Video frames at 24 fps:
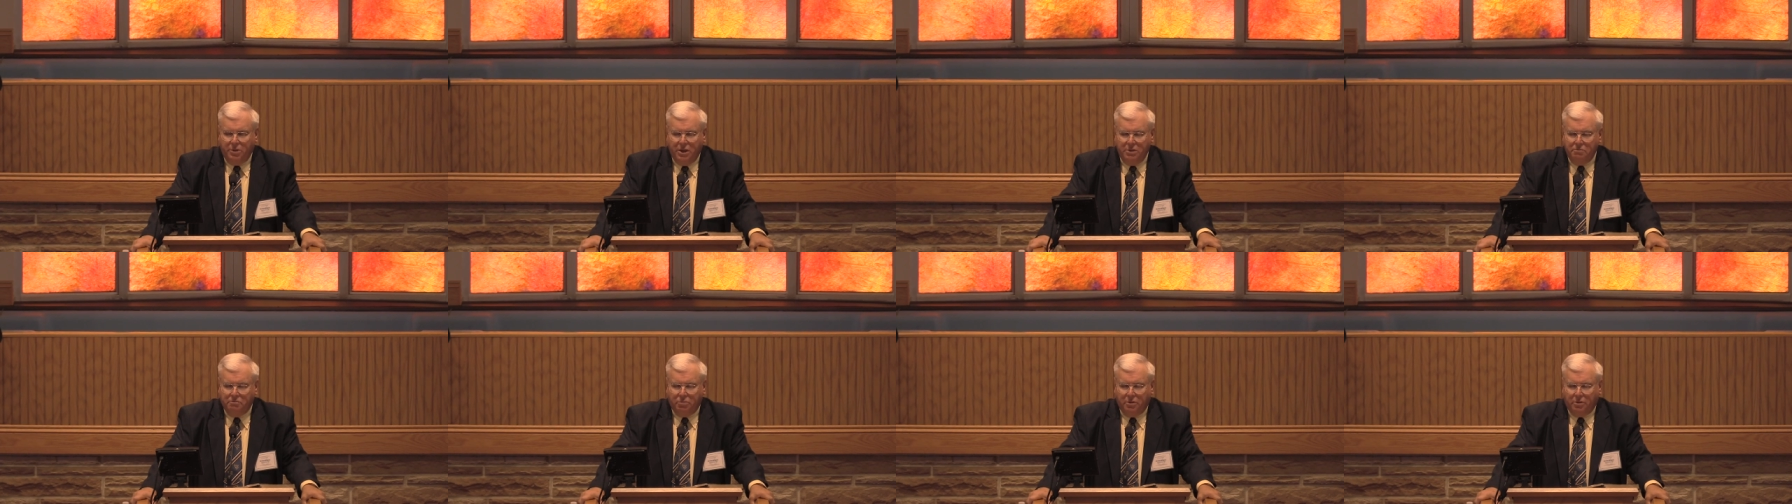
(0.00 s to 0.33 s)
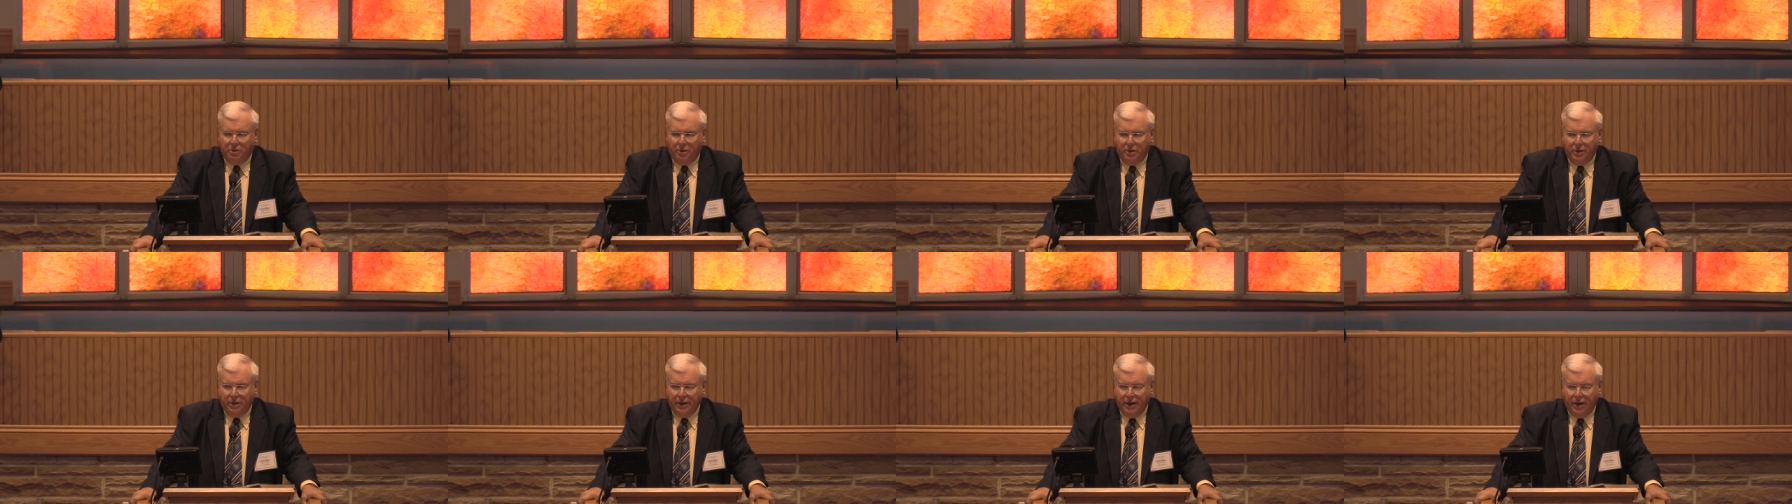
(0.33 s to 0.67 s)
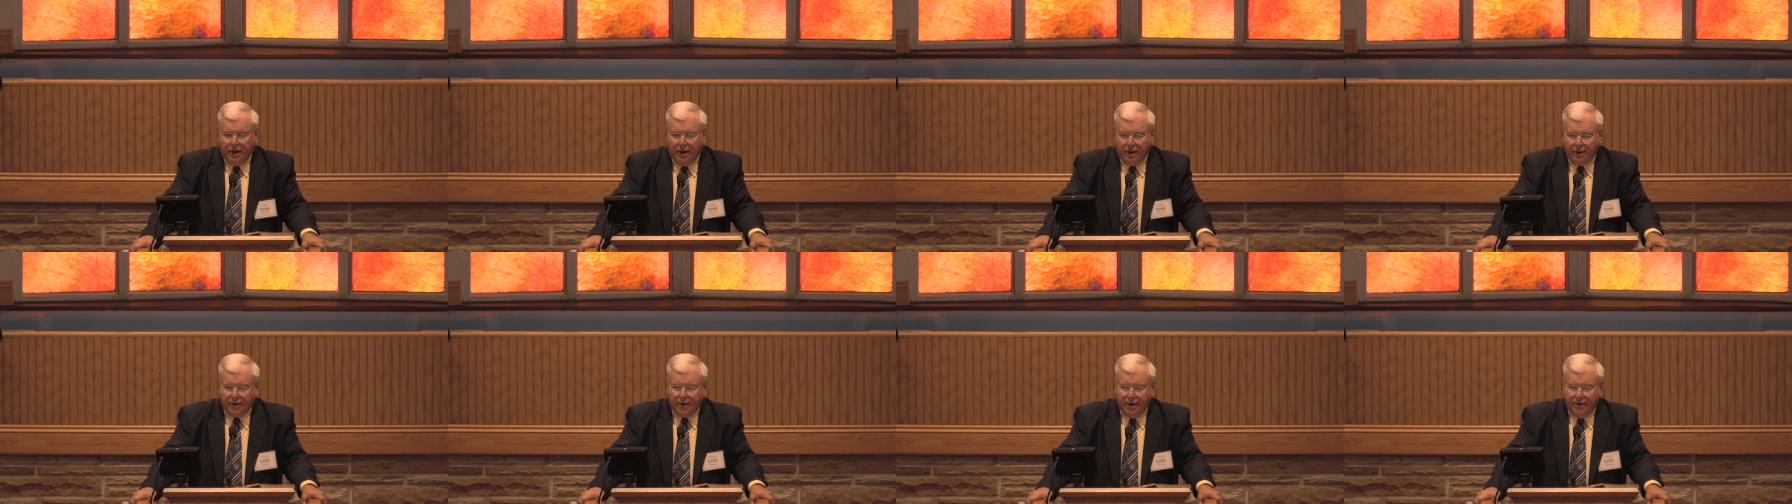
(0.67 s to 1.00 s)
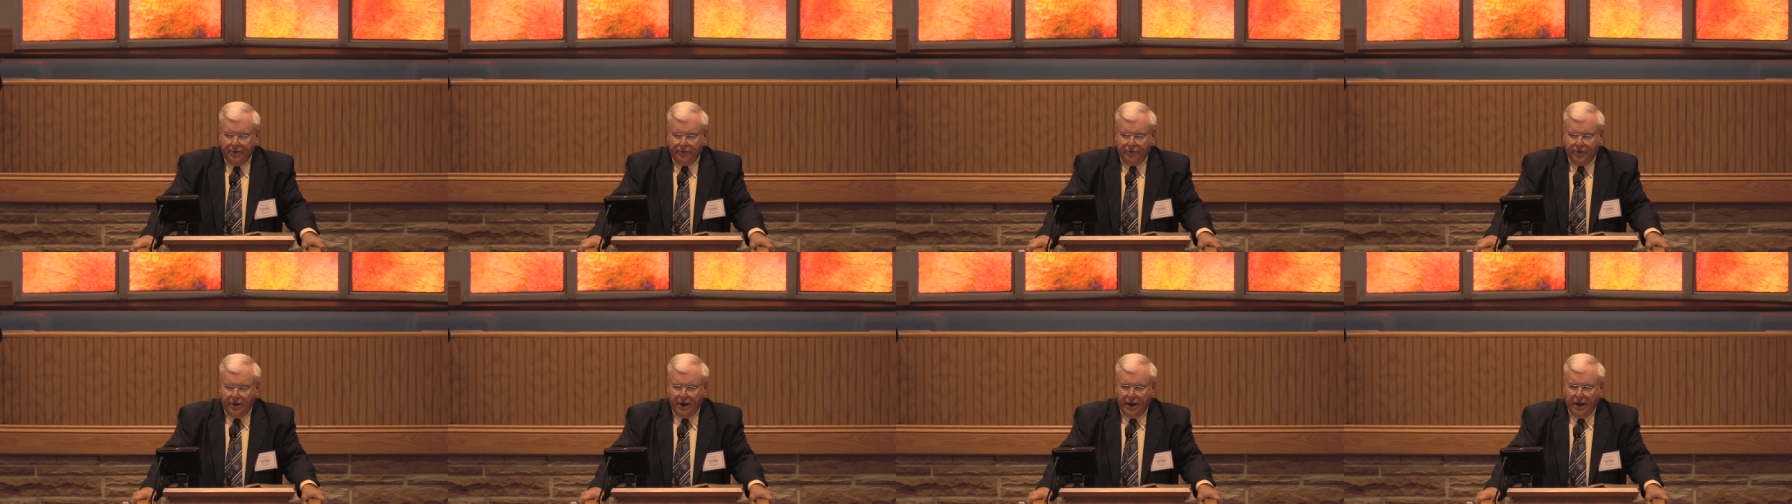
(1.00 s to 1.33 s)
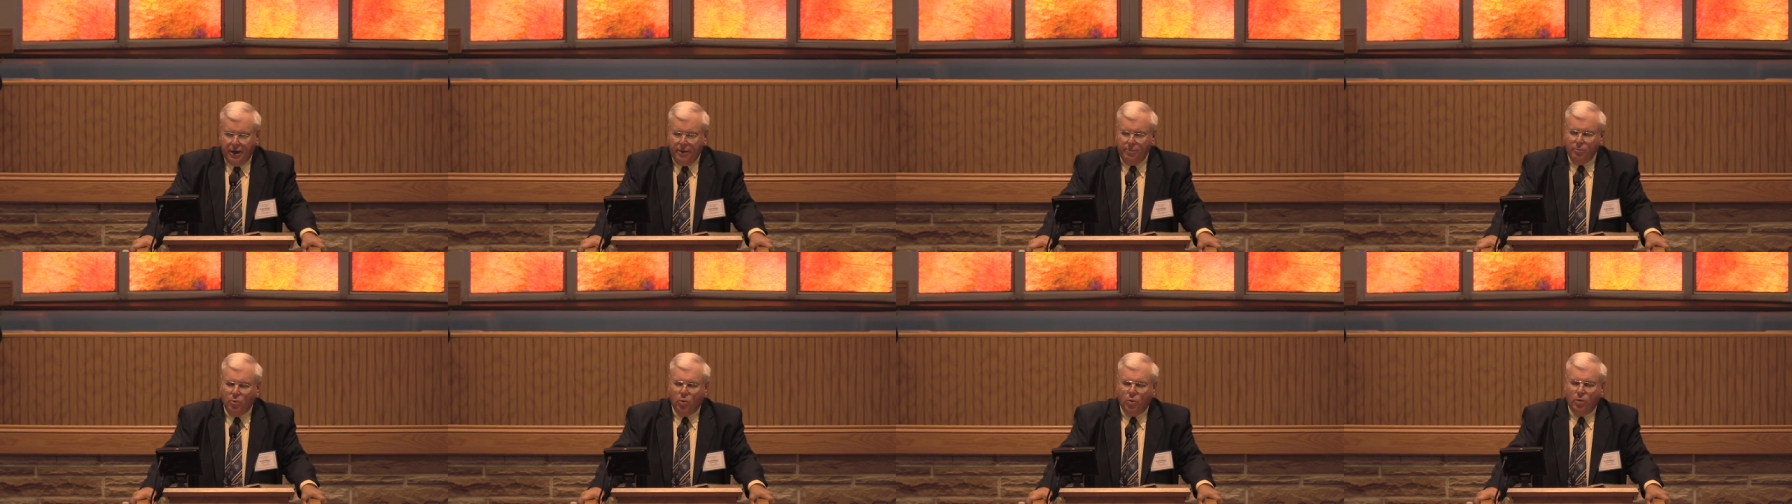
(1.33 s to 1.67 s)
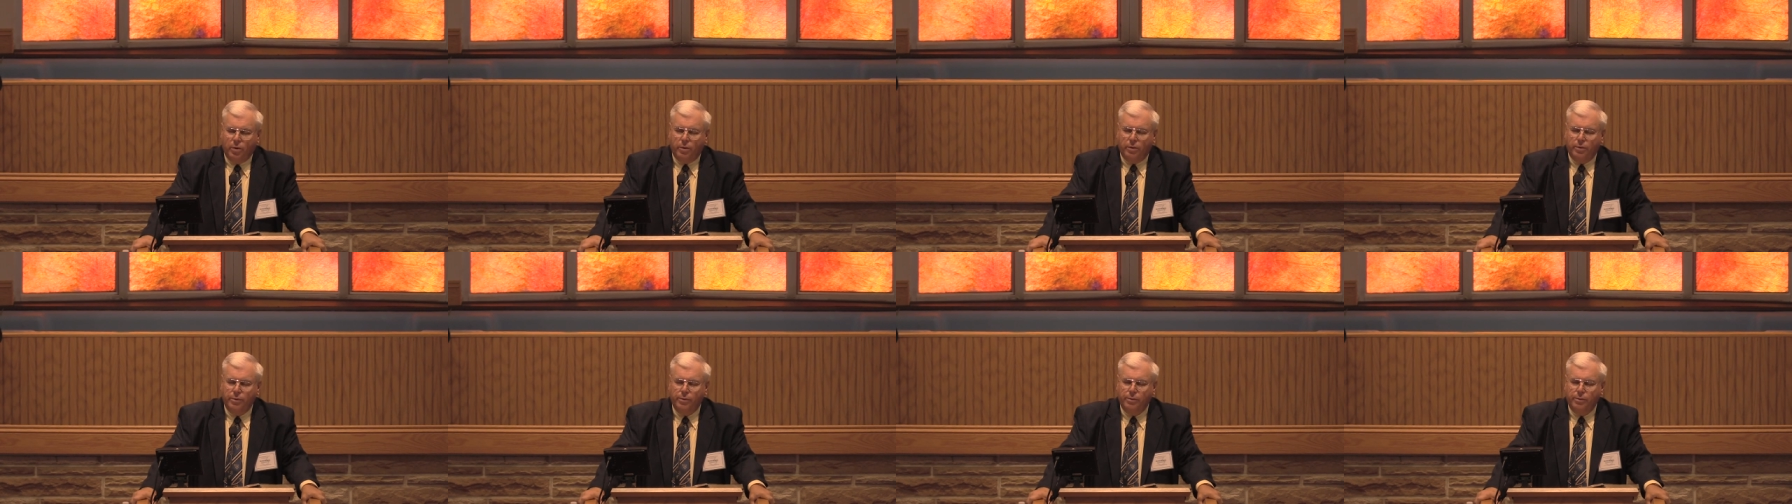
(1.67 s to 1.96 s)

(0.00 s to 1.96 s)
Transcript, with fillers: people in our country anymore